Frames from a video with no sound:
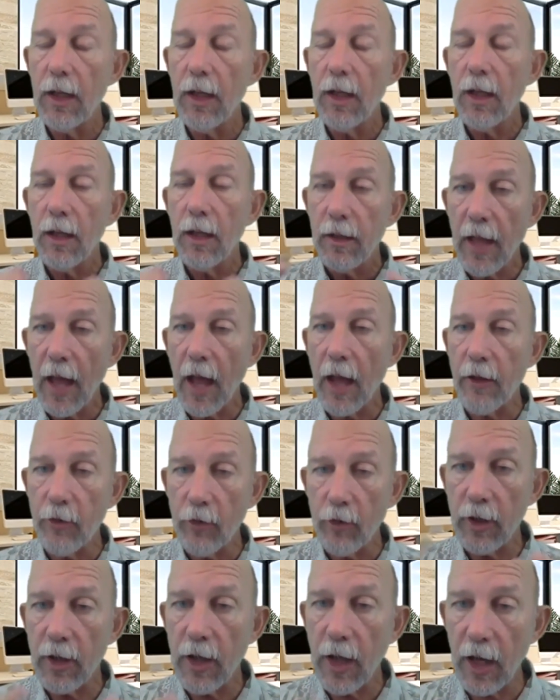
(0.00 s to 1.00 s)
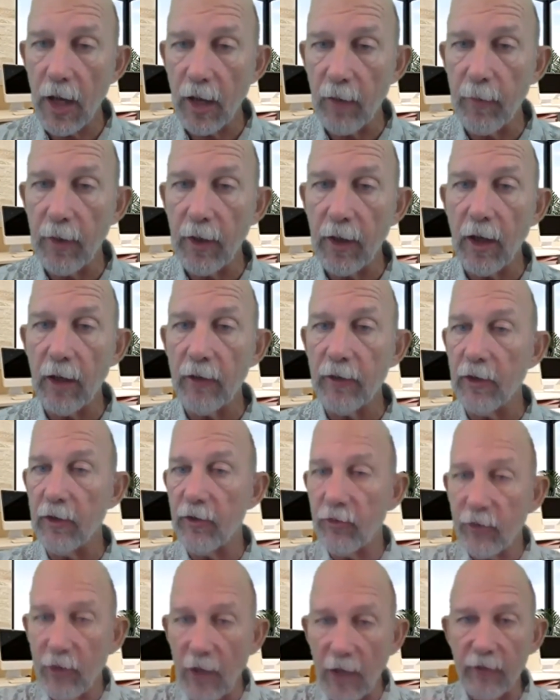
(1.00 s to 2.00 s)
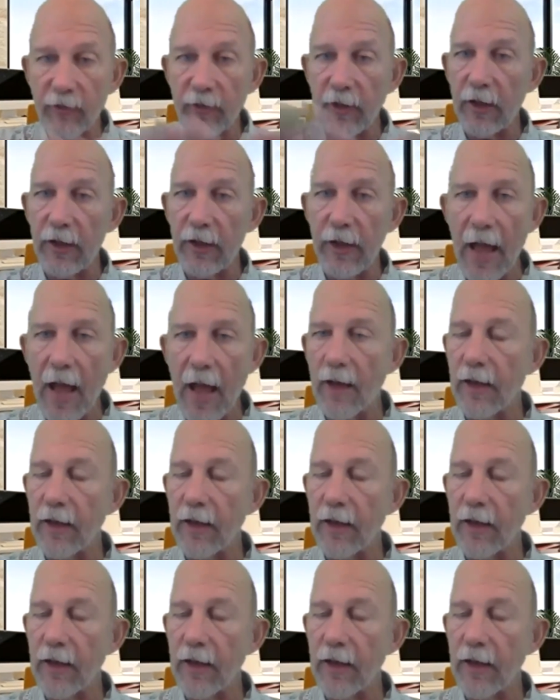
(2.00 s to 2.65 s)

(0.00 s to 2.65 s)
that you're getting because it shuts it down.